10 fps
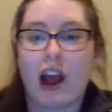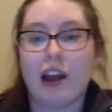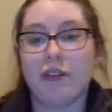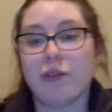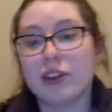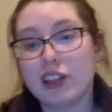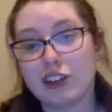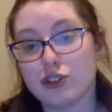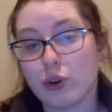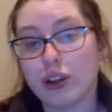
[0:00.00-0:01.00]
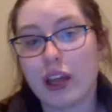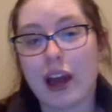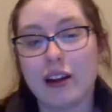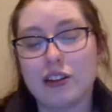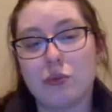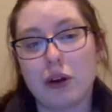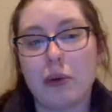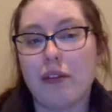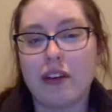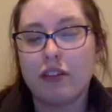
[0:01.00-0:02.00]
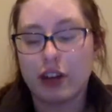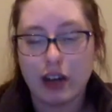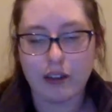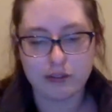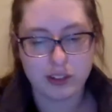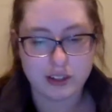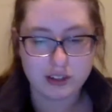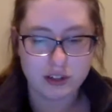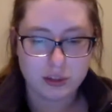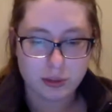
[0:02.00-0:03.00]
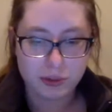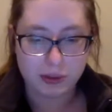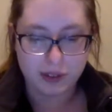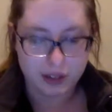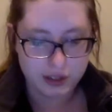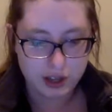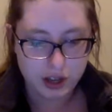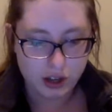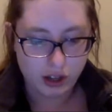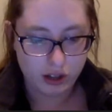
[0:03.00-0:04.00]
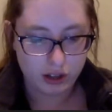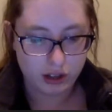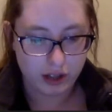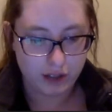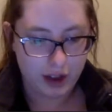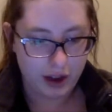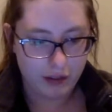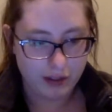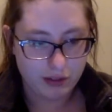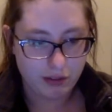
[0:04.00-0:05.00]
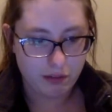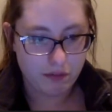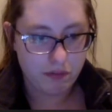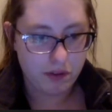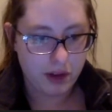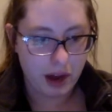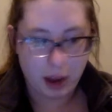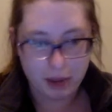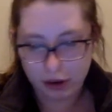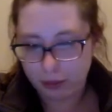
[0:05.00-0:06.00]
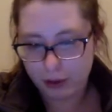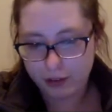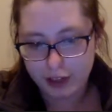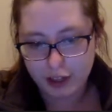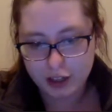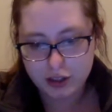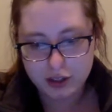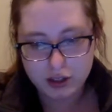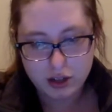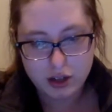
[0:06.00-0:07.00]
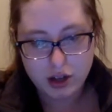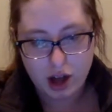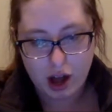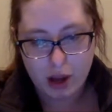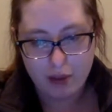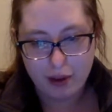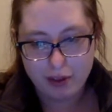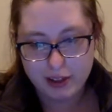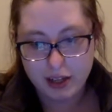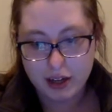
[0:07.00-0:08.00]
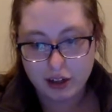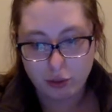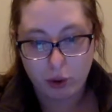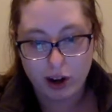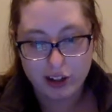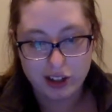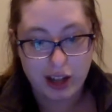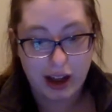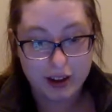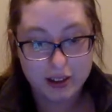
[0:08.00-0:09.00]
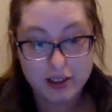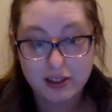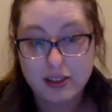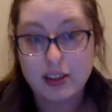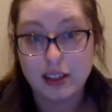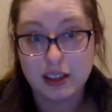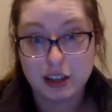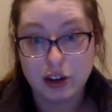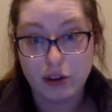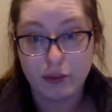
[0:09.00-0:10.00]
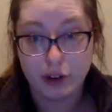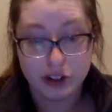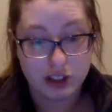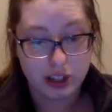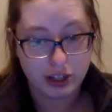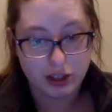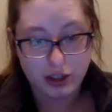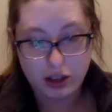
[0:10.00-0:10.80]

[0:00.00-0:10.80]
I really enjoyed that. It's one of my favorite Netflix Christmas movies. Love it. It was phenomenal movies. I'm excited to watch that, the new version.